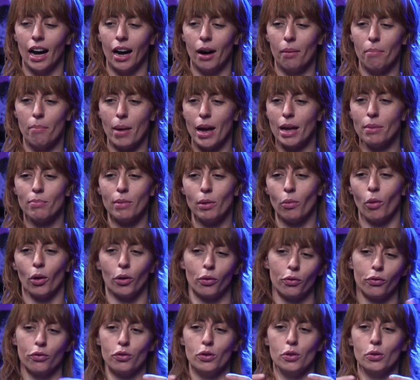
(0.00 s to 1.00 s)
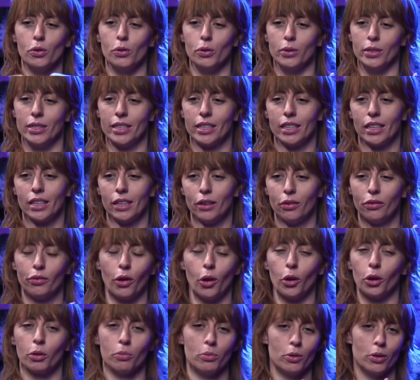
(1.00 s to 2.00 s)
made me want to fuse
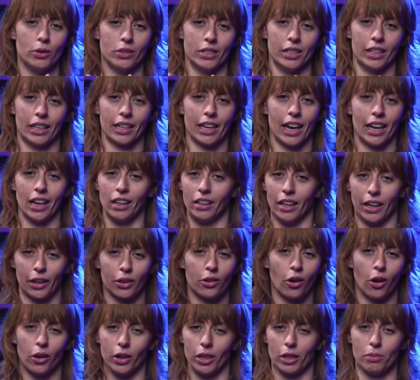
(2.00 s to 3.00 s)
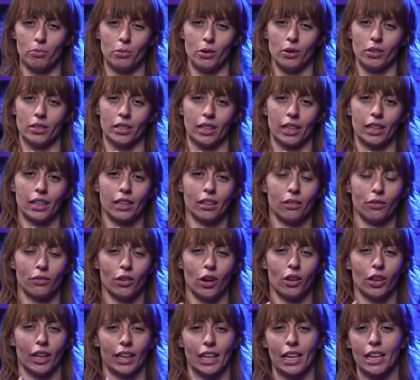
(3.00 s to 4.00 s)
folk music and electronic music. It
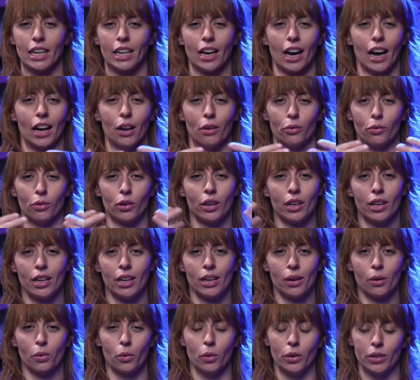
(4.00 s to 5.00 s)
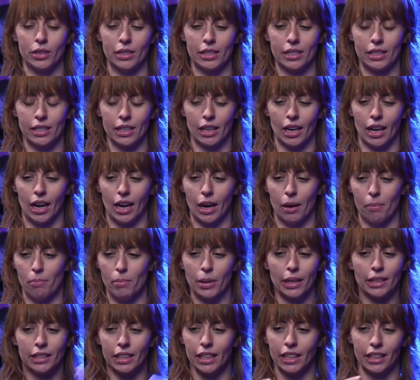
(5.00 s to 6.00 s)
felt like he kind of was
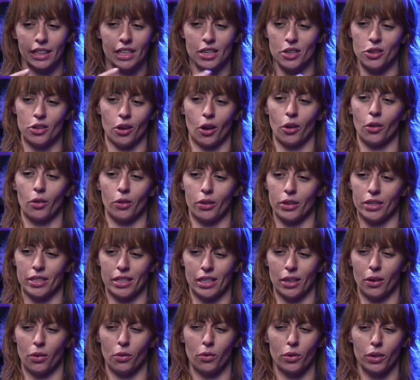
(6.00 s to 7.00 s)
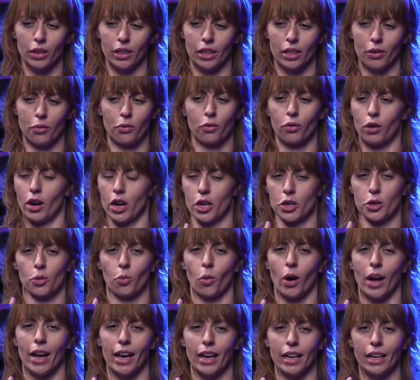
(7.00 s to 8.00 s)
mixing these genres in a really fresh
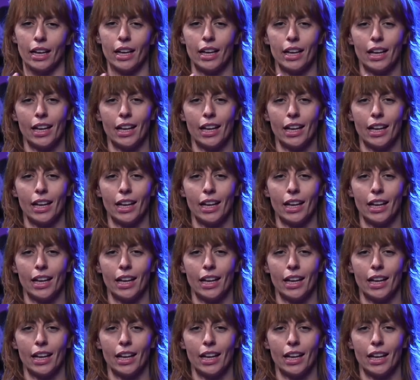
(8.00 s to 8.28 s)
way.